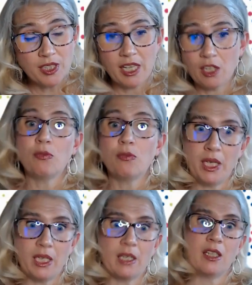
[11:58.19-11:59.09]
and
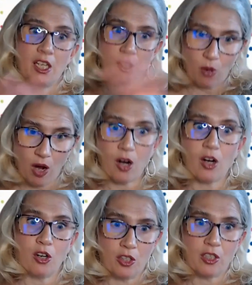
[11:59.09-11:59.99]
you
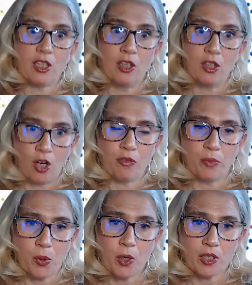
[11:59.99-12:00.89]
are on a lot of
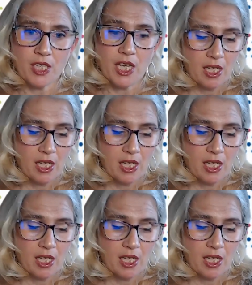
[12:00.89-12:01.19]
boards.